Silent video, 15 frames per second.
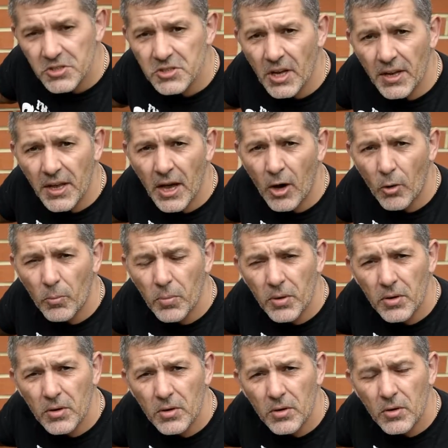is going to help
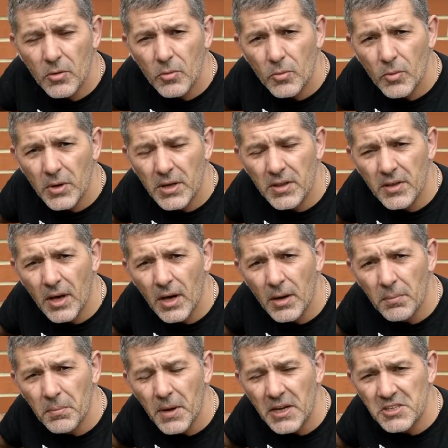with
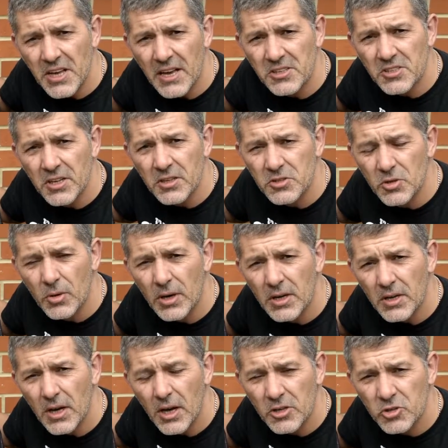attaching it to a
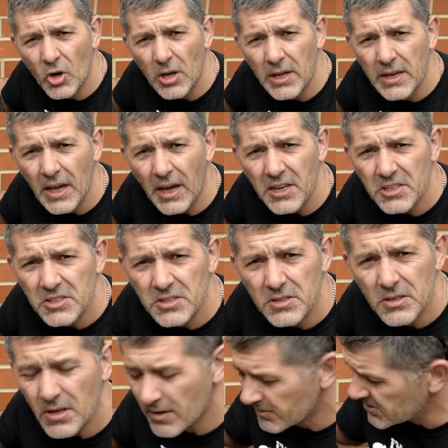trolley case
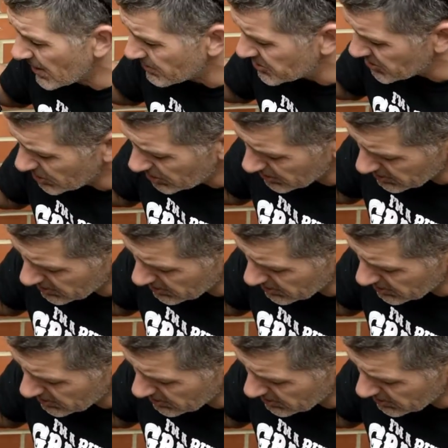of some sort.